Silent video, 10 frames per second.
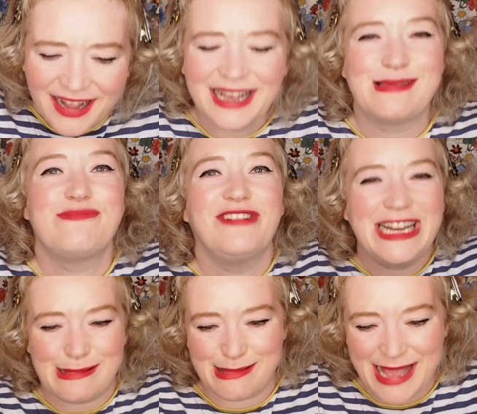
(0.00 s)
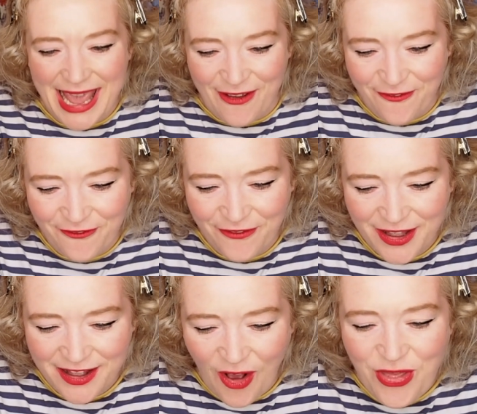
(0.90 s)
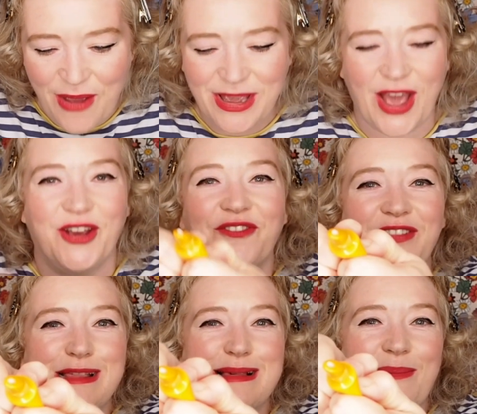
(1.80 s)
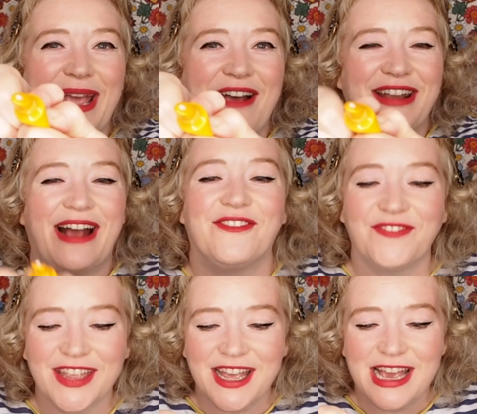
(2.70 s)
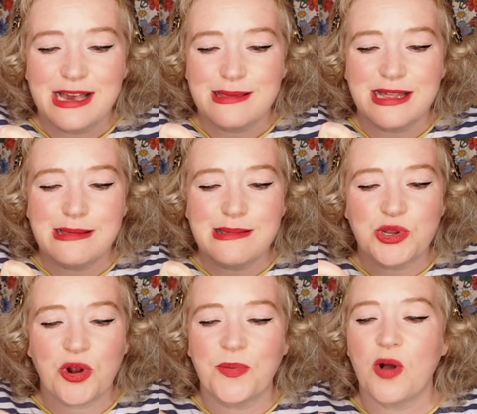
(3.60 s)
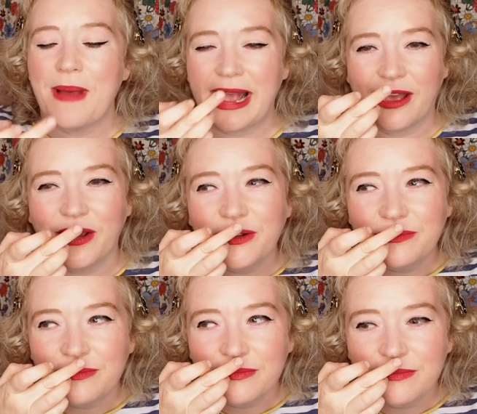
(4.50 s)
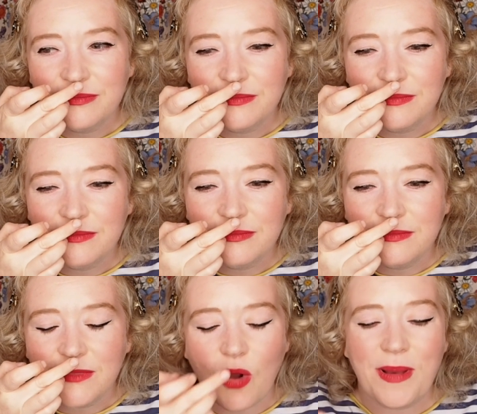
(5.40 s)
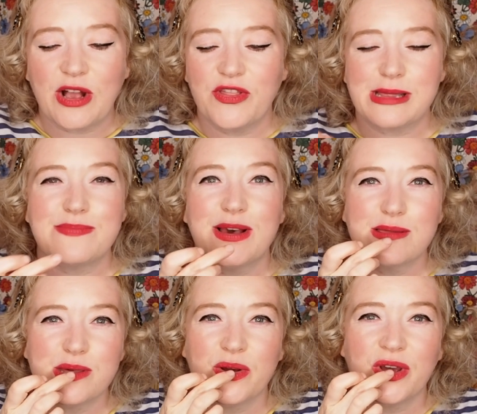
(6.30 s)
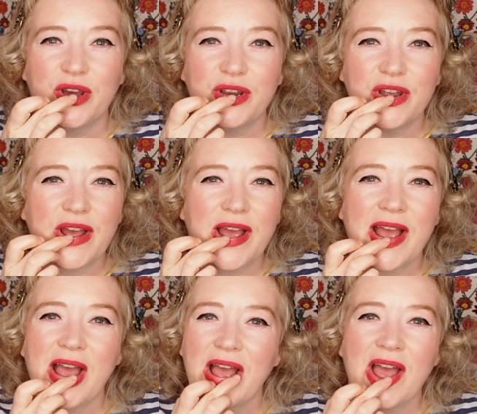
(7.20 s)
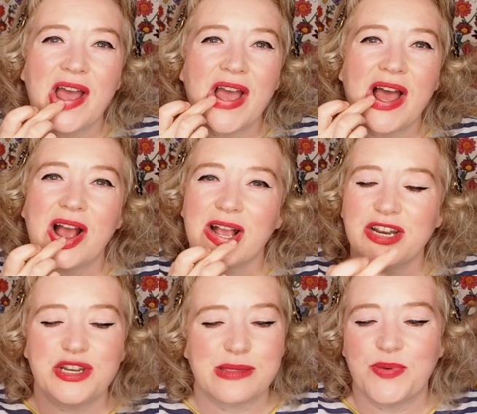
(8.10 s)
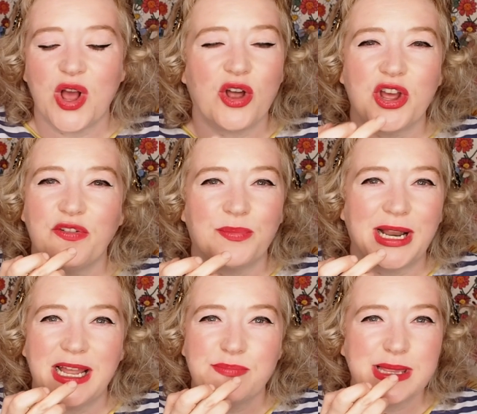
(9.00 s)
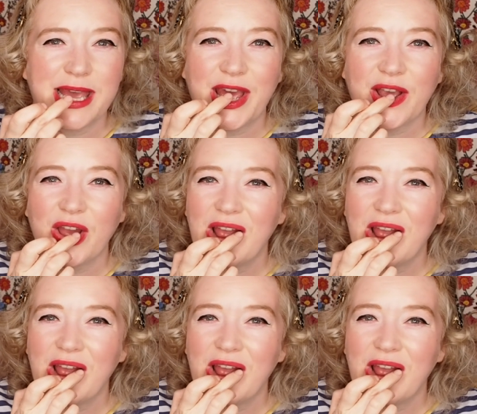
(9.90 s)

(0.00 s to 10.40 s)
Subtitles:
It's really stiff. Oh, there we go. It's coming out now. So this is tropical mango. Oh my God, that smells so good. I'm gonna just put it on over my lipstick.